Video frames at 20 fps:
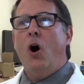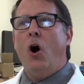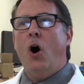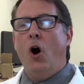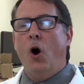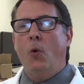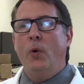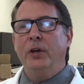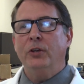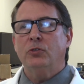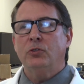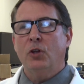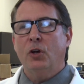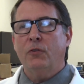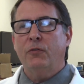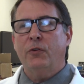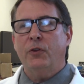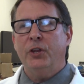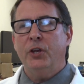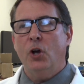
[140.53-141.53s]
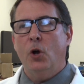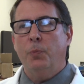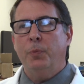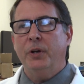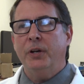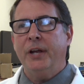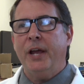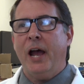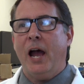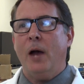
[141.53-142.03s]
Always look for the
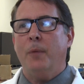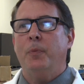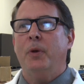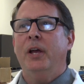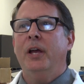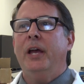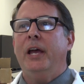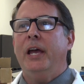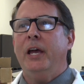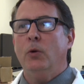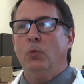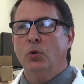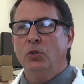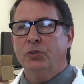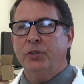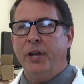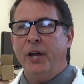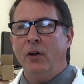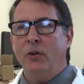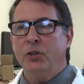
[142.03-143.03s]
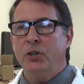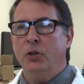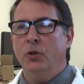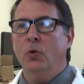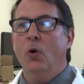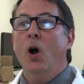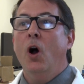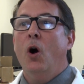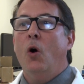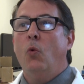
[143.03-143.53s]
open gap. It will tell
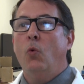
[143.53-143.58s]
you